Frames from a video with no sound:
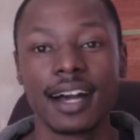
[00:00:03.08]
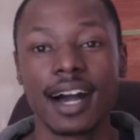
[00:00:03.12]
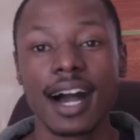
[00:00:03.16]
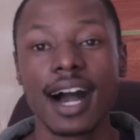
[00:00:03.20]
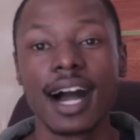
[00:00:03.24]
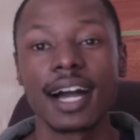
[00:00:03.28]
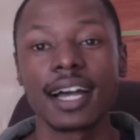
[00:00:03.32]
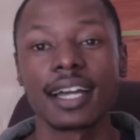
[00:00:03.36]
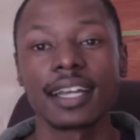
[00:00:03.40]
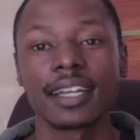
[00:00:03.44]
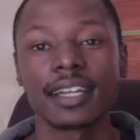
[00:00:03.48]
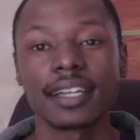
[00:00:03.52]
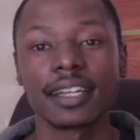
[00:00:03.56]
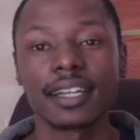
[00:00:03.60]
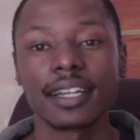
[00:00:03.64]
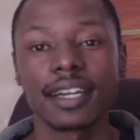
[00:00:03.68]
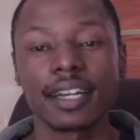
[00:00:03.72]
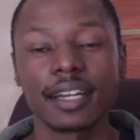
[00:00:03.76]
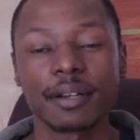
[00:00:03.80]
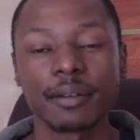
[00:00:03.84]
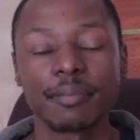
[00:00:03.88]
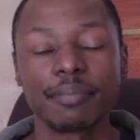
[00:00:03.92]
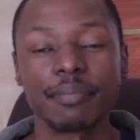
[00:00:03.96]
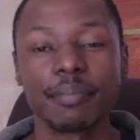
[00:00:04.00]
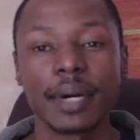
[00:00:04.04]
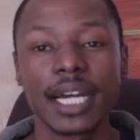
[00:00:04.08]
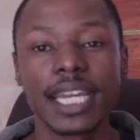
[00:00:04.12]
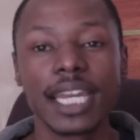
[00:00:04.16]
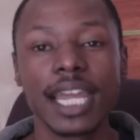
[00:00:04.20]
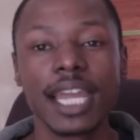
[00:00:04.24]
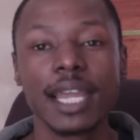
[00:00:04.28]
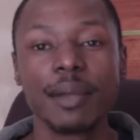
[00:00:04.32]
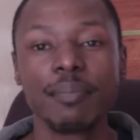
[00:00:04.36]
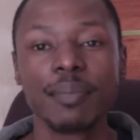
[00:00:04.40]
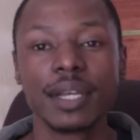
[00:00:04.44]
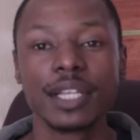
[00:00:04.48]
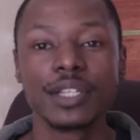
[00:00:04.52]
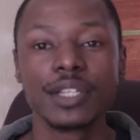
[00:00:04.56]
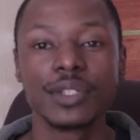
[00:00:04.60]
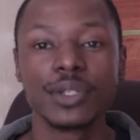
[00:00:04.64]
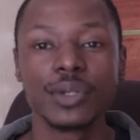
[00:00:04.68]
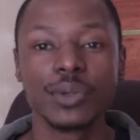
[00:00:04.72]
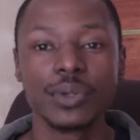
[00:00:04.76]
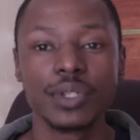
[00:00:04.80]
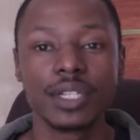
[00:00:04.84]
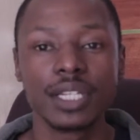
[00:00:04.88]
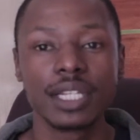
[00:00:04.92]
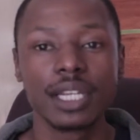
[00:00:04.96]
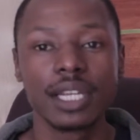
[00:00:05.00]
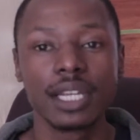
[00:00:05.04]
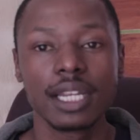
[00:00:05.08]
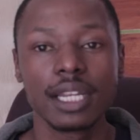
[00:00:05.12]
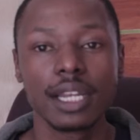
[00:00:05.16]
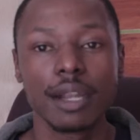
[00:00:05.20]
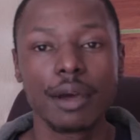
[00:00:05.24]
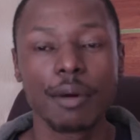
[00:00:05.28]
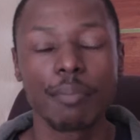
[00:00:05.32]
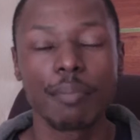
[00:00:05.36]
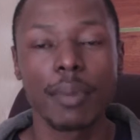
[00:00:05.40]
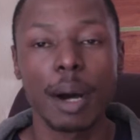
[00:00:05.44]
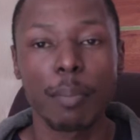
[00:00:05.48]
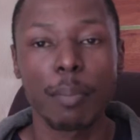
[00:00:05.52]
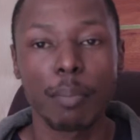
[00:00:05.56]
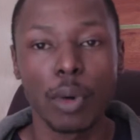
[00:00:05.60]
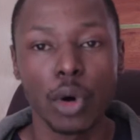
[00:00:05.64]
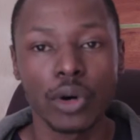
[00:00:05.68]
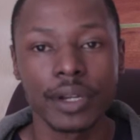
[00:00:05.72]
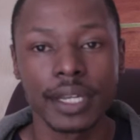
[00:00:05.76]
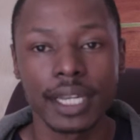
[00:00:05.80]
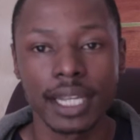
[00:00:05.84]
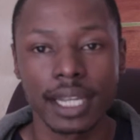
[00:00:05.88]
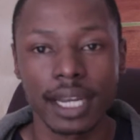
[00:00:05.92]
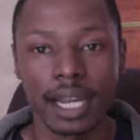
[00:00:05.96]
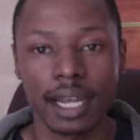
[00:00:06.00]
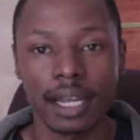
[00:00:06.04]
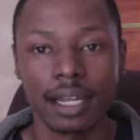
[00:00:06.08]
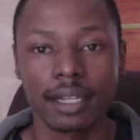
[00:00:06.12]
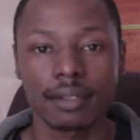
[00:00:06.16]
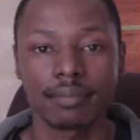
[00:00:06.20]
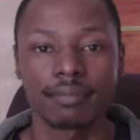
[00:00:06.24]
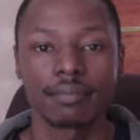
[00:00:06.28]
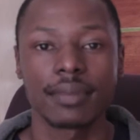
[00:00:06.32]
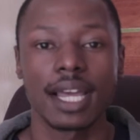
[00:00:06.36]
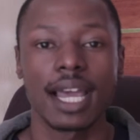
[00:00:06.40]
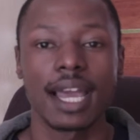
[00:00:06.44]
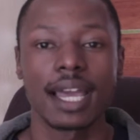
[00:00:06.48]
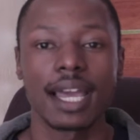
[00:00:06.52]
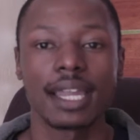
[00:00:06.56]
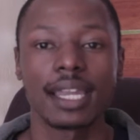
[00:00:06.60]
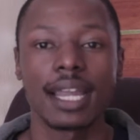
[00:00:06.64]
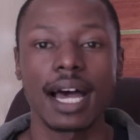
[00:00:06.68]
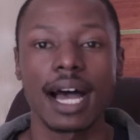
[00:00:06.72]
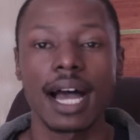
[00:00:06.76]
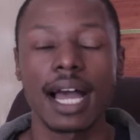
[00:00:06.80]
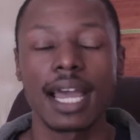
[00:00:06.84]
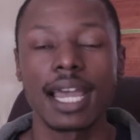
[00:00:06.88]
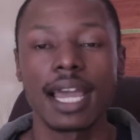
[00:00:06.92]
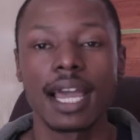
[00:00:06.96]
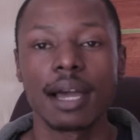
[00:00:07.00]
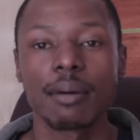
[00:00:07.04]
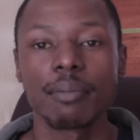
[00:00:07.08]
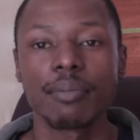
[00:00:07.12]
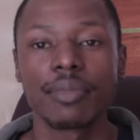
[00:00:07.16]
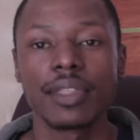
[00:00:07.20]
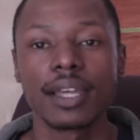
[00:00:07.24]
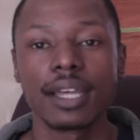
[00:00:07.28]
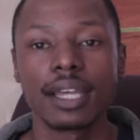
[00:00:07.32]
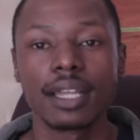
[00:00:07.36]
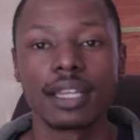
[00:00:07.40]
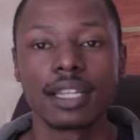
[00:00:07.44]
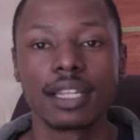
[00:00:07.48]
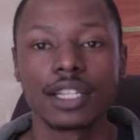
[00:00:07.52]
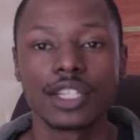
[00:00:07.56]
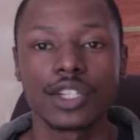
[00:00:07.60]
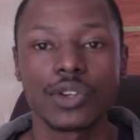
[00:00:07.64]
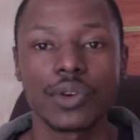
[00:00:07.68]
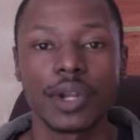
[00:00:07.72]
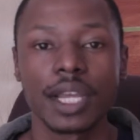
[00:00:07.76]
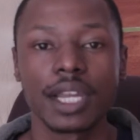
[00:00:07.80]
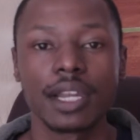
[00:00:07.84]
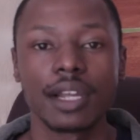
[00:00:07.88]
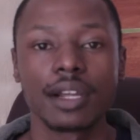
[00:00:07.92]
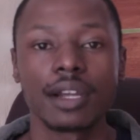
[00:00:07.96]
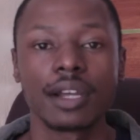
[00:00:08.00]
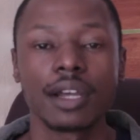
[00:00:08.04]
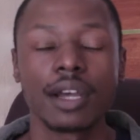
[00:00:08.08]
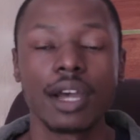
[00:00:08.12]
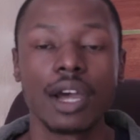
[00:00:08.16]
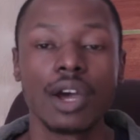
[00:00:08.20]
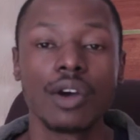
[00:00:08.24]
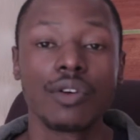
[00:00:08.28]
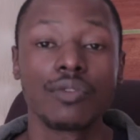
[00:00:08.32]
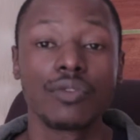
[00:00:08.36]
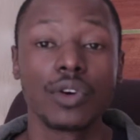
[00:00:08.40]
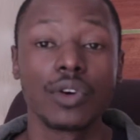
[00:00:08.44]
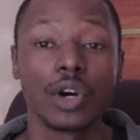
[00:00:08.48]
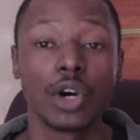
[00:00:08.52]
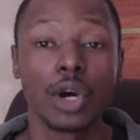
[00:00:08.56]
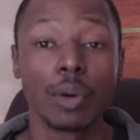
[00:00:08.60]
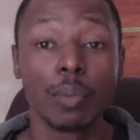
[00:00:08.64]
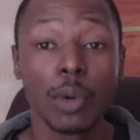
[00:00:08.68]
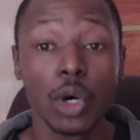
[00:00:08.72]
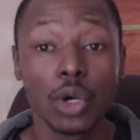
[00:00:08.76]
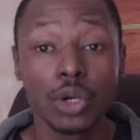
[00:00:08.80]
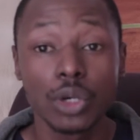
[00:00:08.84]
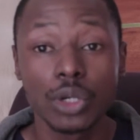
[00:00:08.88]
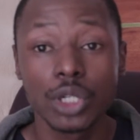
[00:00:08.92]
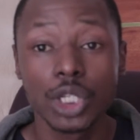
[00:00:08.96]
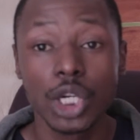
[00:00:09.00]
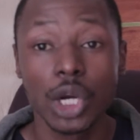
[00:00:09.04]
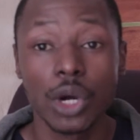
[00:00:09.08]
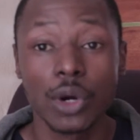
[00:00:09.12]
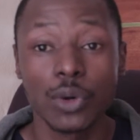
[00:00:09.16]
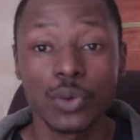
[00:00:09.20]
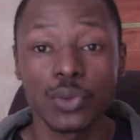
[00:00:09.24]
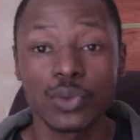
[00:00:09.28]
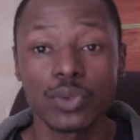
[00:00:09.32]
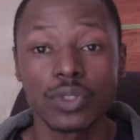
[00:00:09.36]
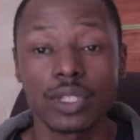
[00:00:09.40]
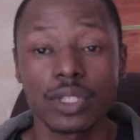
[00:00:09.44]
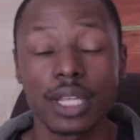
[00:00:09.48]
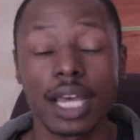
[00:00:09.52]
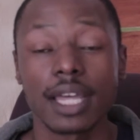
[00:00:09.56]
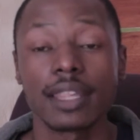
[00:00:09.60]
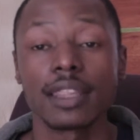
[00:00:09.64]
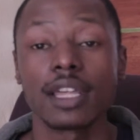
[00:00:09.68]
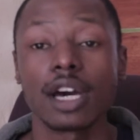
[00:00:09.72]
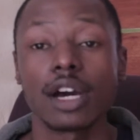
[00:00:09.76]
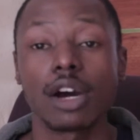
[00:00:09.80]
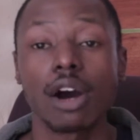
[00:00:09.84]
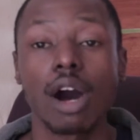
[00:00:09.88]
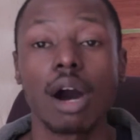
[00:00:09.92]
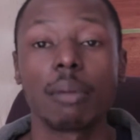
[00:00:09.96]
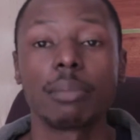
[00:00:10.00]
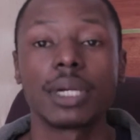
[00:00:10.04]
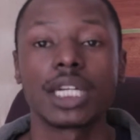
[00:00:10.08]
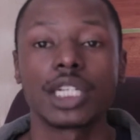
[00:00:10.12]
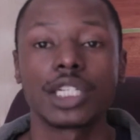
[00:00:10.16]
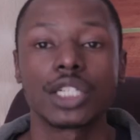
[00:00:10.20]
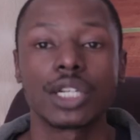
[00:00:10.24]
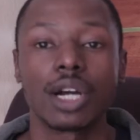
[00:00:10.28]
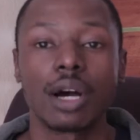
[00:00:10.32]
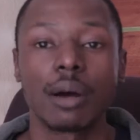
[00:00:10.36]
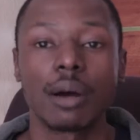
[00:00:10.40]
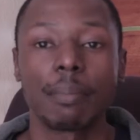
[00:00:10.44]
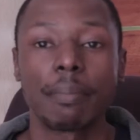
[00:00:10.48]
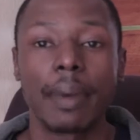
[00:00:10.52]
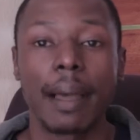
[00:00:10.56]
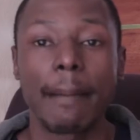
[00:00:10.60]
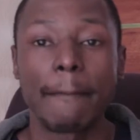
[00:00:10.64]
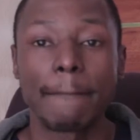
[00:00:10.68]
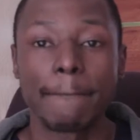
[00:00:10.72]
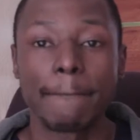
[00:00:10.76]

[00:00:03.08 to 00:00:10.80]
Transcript: Hi, my name is Eugene Komodo, and I am the illustrator for Komodo Jones and the comic shop